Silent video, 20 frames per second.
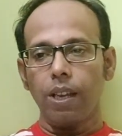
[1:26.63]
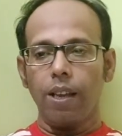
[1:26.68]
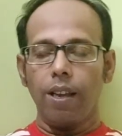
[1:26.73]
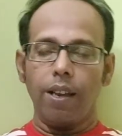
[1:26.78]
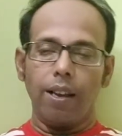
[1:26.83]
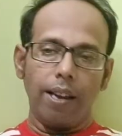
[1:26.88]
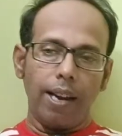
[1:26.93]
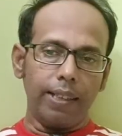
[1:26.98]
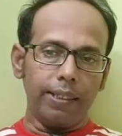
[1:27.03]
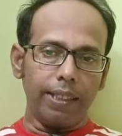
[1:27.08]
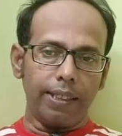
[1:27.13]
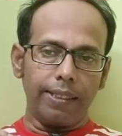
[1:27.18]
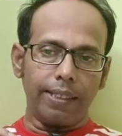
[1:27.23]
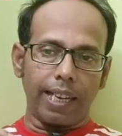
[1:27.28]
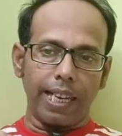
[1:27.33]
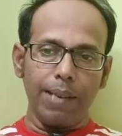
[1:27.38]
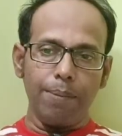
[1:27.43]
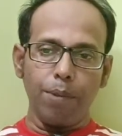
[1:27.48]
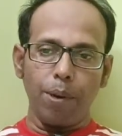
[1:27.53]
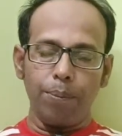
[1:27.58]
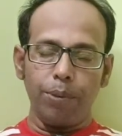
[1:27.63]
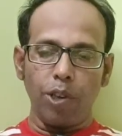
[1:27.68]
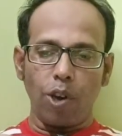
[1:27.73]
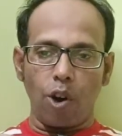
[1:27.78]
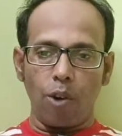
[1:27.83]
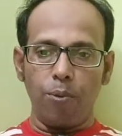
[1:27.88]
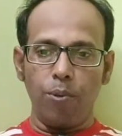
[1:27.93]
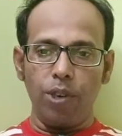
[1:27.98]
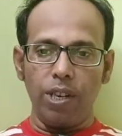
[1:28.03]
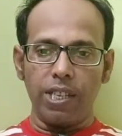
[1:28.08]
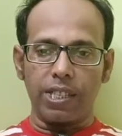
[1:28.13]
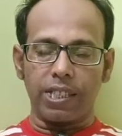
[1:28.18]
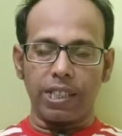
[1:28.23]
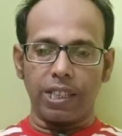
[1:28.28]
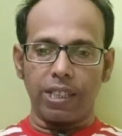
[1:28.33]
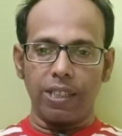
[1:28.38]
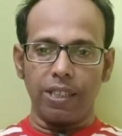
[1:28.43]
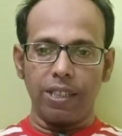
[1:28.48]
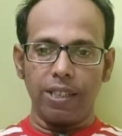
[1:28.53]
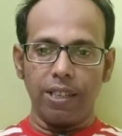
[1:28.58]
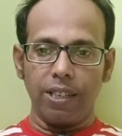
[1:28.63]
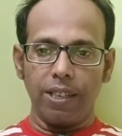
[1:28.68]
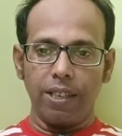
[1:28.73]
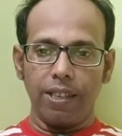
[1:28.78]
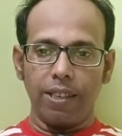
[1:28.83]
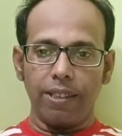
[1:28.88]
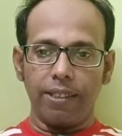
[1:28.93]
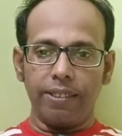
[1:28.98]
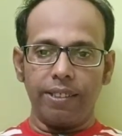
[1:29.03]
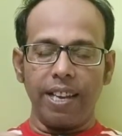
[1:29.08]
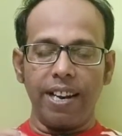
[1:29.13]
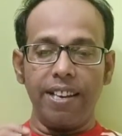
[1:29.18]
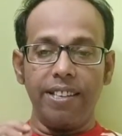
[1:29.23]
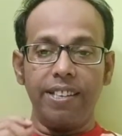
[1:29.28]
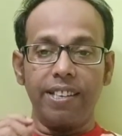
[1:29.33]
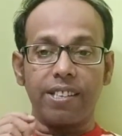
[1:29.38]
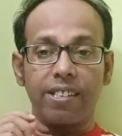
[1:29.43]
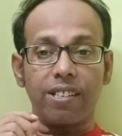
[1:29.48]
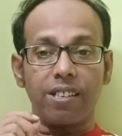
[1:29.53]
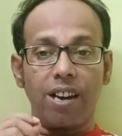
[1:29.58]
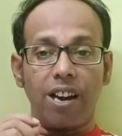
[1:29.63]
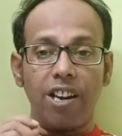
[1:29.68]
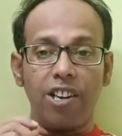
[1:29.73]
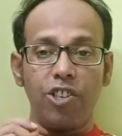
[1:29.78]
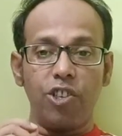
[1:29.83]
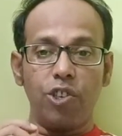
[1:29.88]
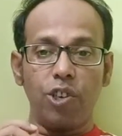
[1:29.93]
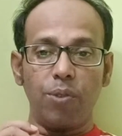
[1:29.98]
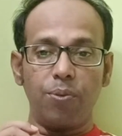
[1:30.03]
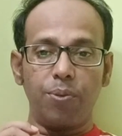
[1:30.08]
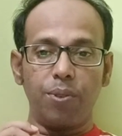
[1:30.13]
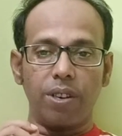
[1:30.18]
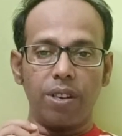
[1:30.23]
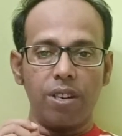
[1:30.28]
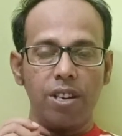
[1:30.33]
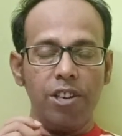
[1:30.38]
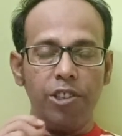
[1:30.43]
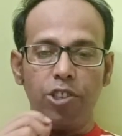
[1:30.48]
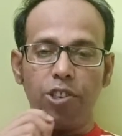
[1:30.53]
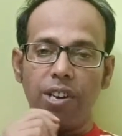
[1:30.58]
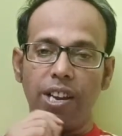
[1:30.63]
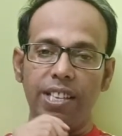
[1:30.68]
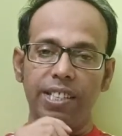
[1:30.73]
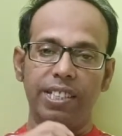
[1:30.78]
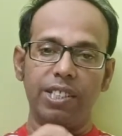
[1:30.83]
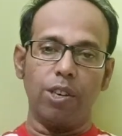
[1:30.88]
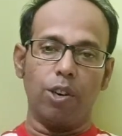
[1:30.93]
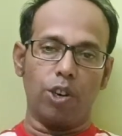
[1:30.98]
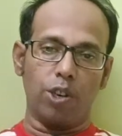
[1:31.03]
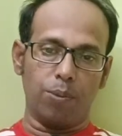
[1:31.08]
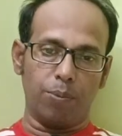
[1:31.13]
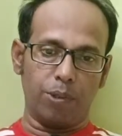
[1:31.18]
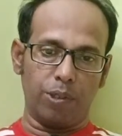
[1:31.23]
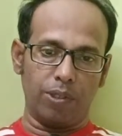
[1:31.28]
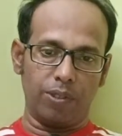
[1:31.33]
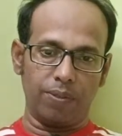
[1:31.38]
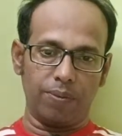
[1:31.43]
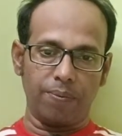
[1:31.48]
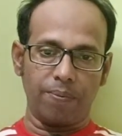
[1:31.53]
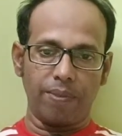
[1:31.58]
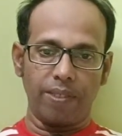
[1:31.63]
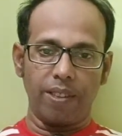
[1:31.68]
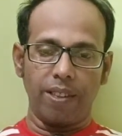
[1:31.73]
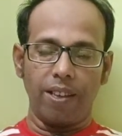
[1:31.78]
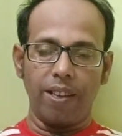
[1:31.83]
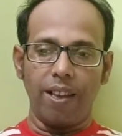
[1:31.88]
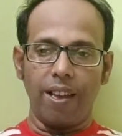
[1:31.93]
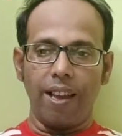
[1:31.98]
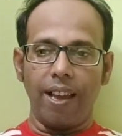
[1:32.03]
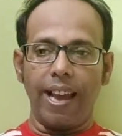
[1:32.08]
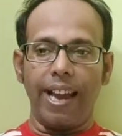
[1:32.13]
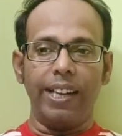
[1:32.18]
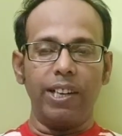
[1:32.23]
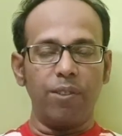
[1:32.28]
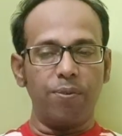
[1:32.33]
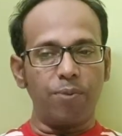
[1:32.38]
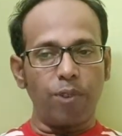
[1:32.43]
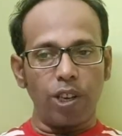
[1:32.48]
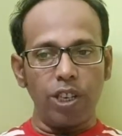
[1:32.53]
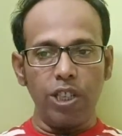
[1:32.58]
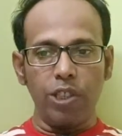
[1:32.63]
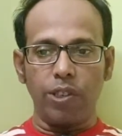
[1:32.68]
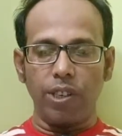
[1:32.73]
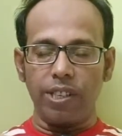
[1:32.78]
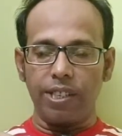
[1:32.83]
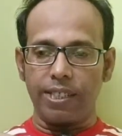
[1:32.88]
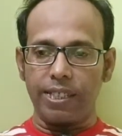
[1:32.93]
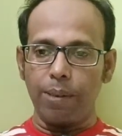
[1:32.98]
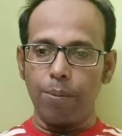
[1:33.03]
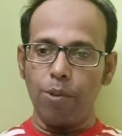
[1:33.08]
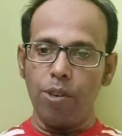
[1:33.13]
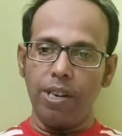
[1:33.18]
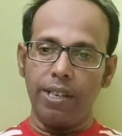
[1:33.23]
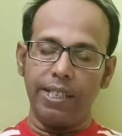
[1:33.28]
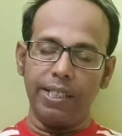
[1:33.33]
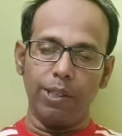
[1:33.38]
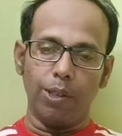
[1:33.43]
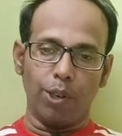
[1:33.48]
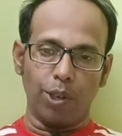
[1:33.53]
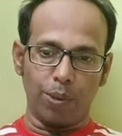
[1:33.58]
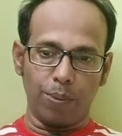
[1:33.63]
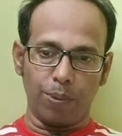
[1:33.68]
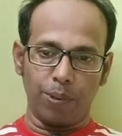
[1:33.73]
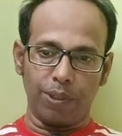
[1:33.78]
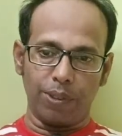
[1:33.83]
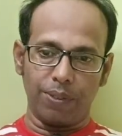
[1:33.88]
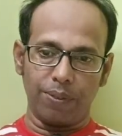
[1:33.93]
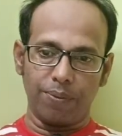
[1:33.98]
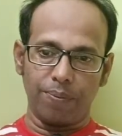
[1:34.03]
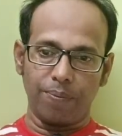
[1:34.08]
At the time of the ovulation, there is a surge of luteinizing hormone and follicle stimulating hormone.